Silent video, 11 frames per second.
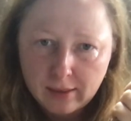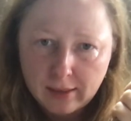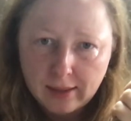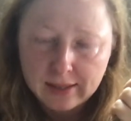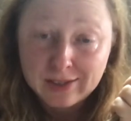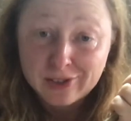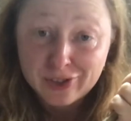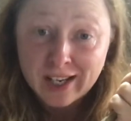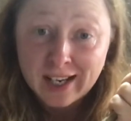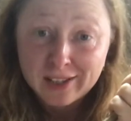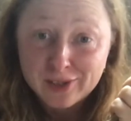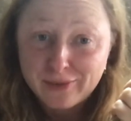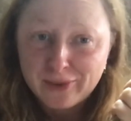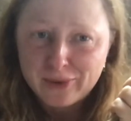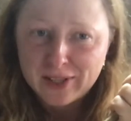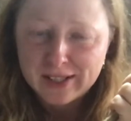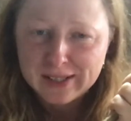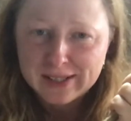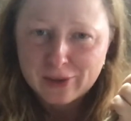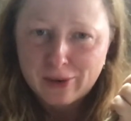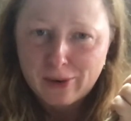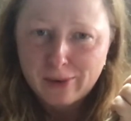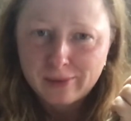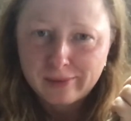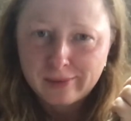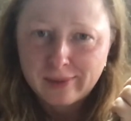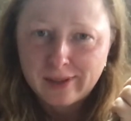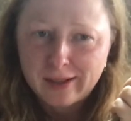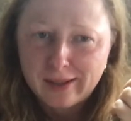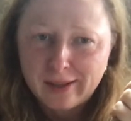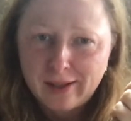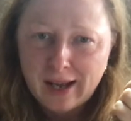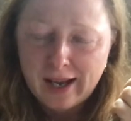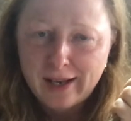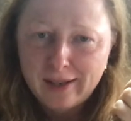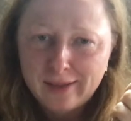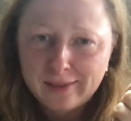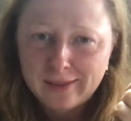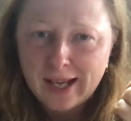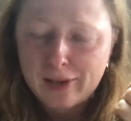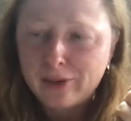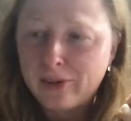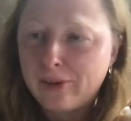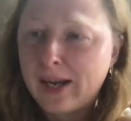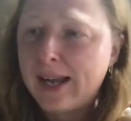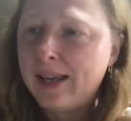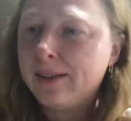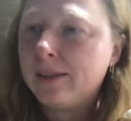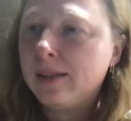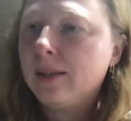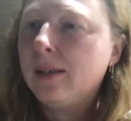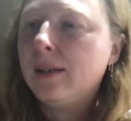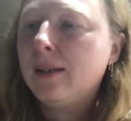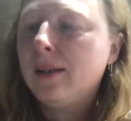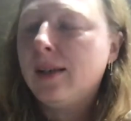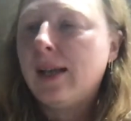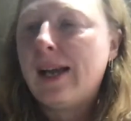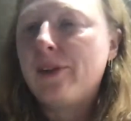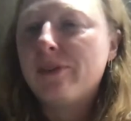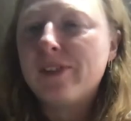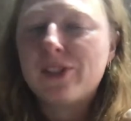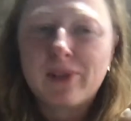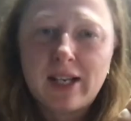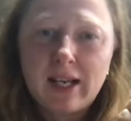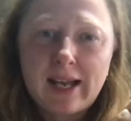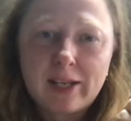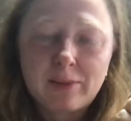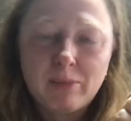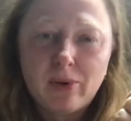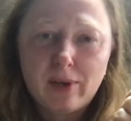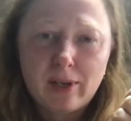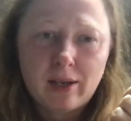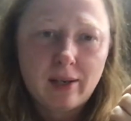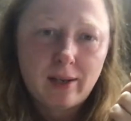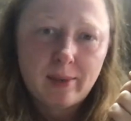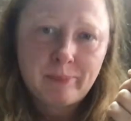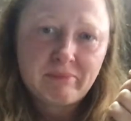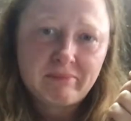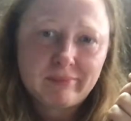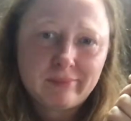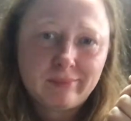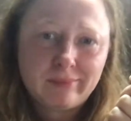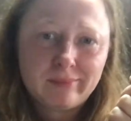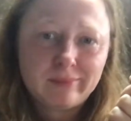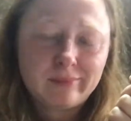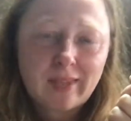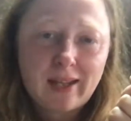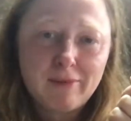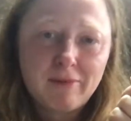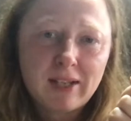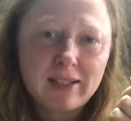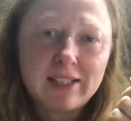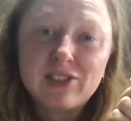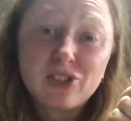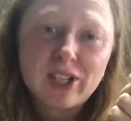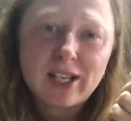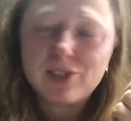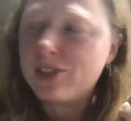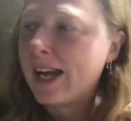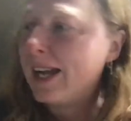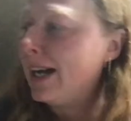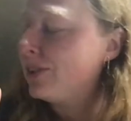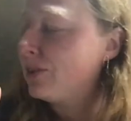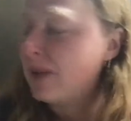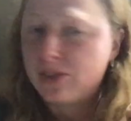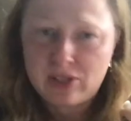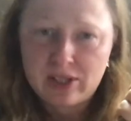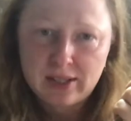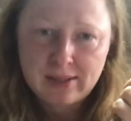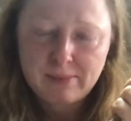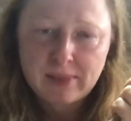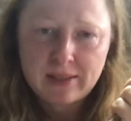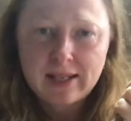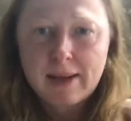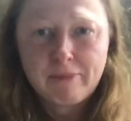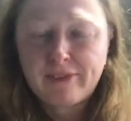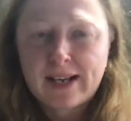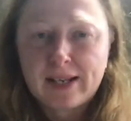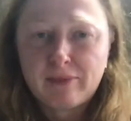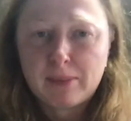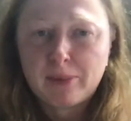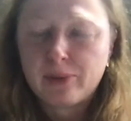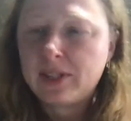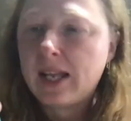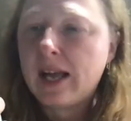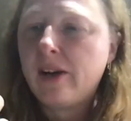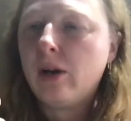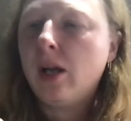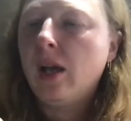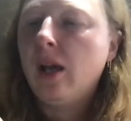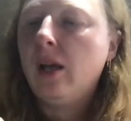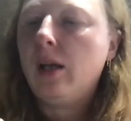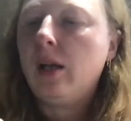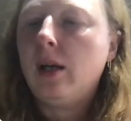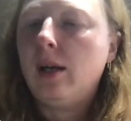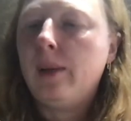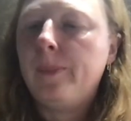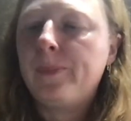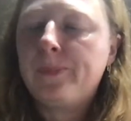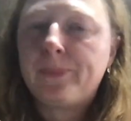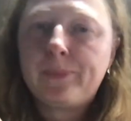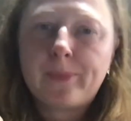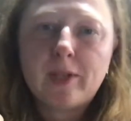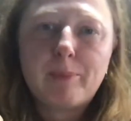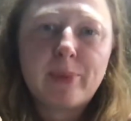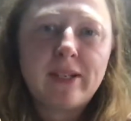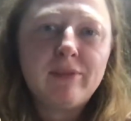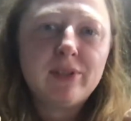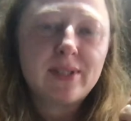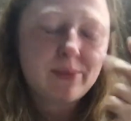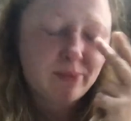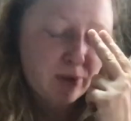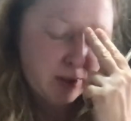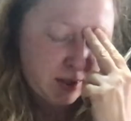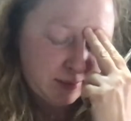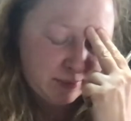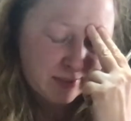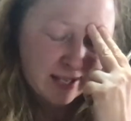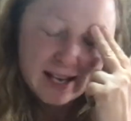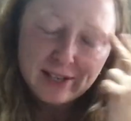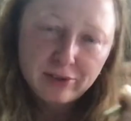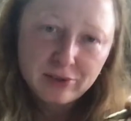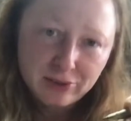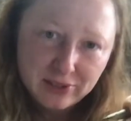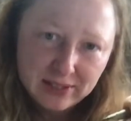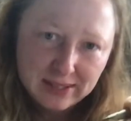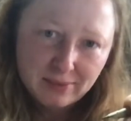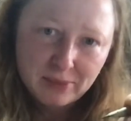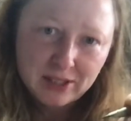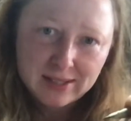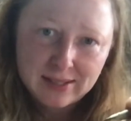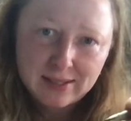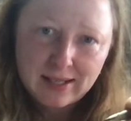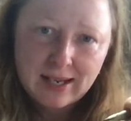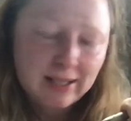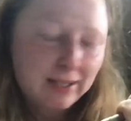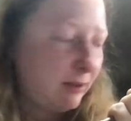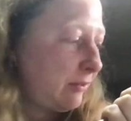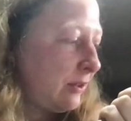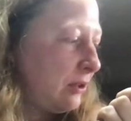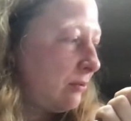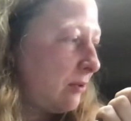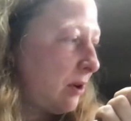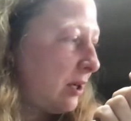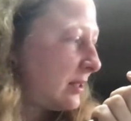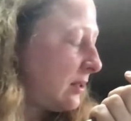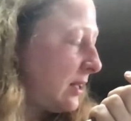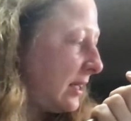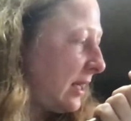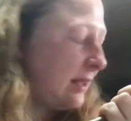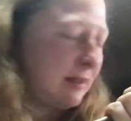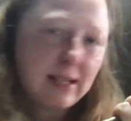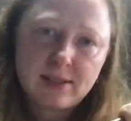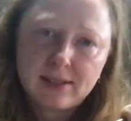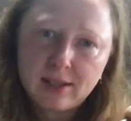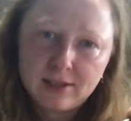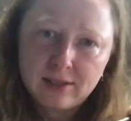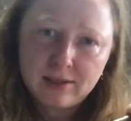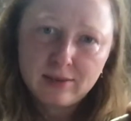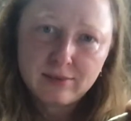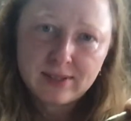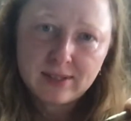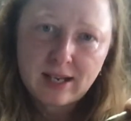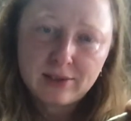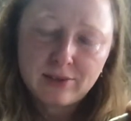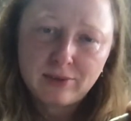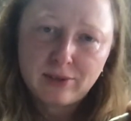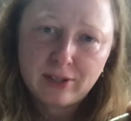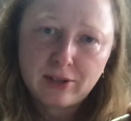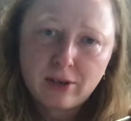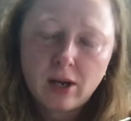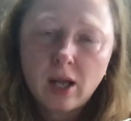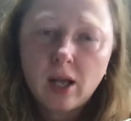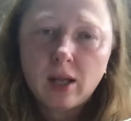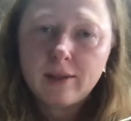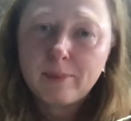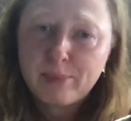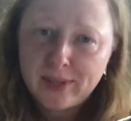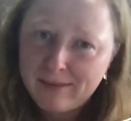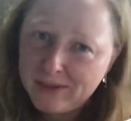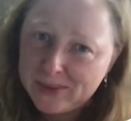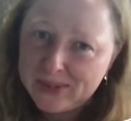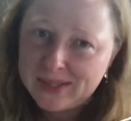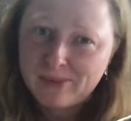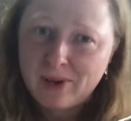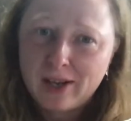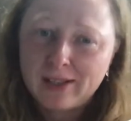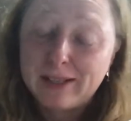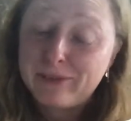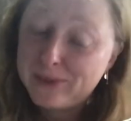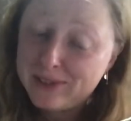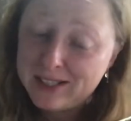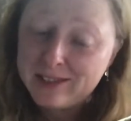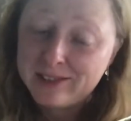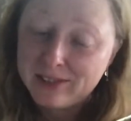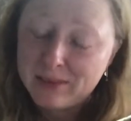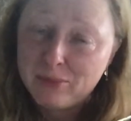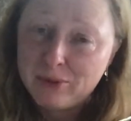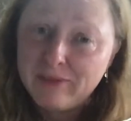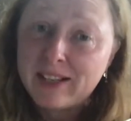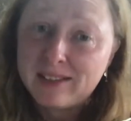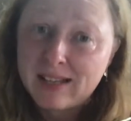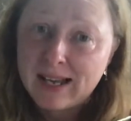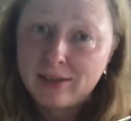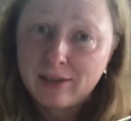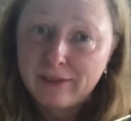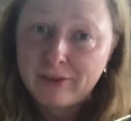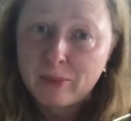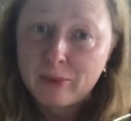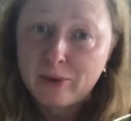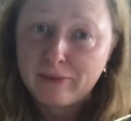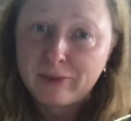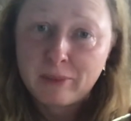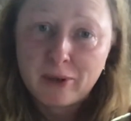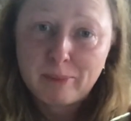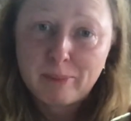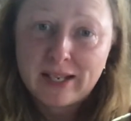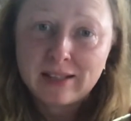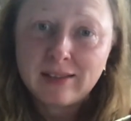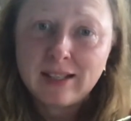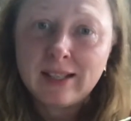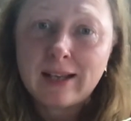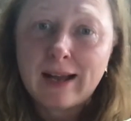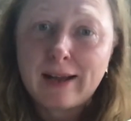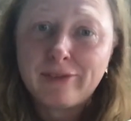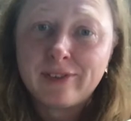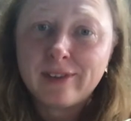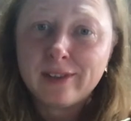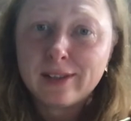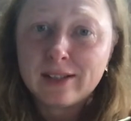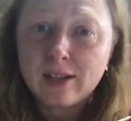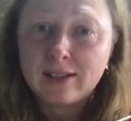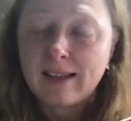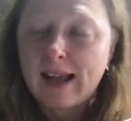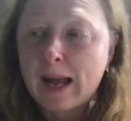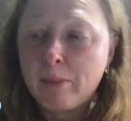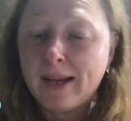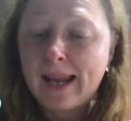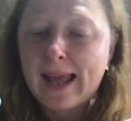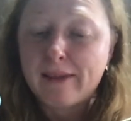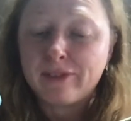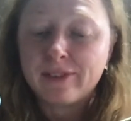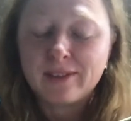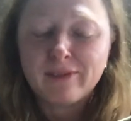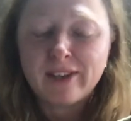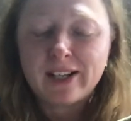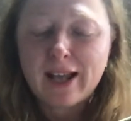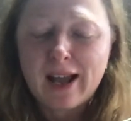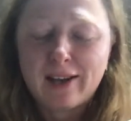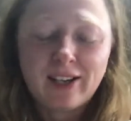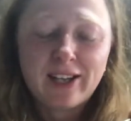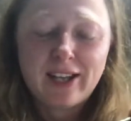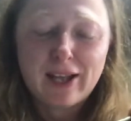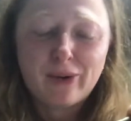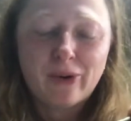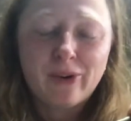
it changed few years ago uh, I I don't know I I don't know which one I liked more. Um, when it changed, I had to adjust, but I'm fine with both now. Um, the previous one, and I don't know this one because it's kind of newer, so I, I, started use not too long ago. The previous one, if you didn't remove entirely from your, from your painting, after a time left very ugly yellow,